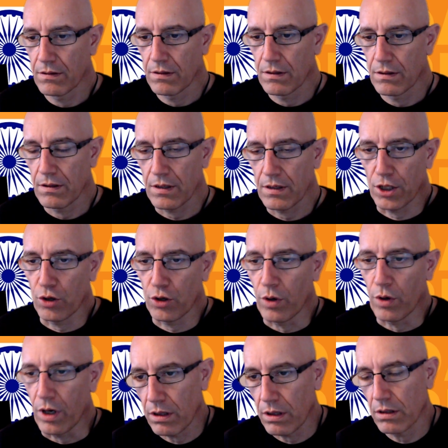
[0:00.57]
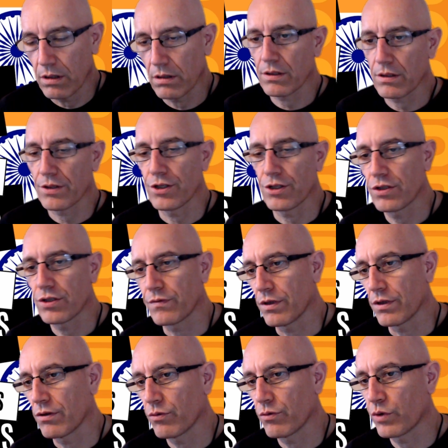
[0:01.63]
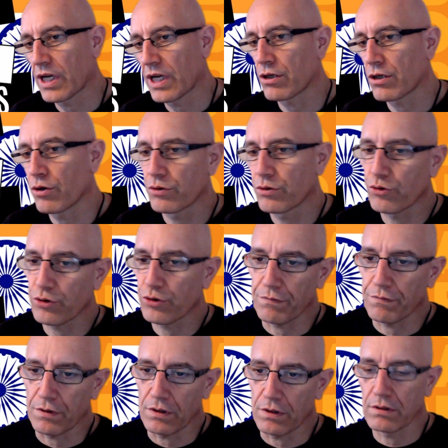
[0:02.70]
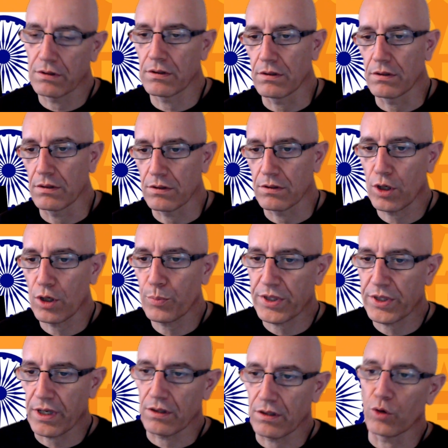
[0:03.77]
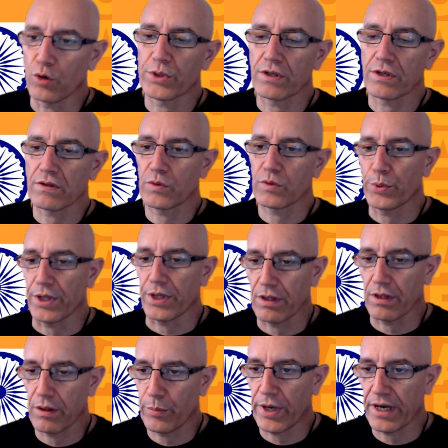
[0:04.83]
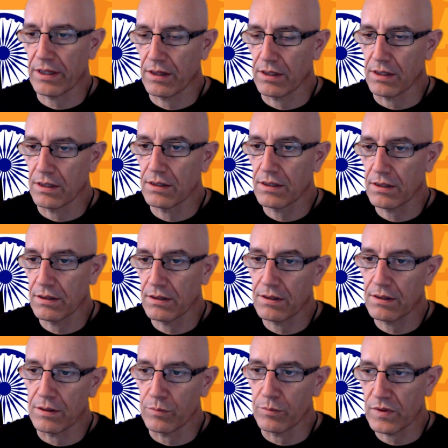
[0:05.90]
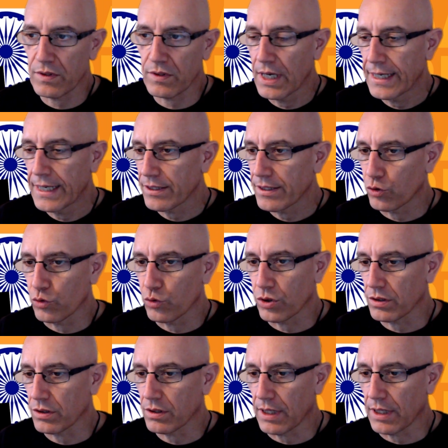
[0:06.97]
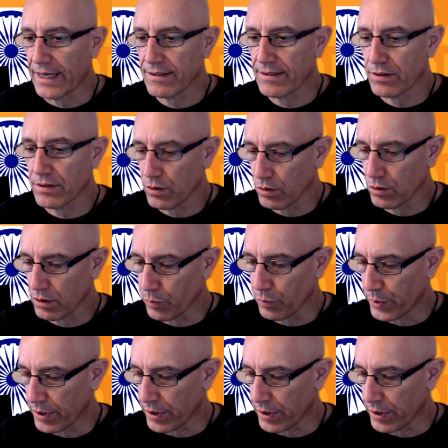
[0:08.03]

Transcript: Hello all, in this video we are going to reveal the top 10 openings played by the Indian teams during the last Olympiad.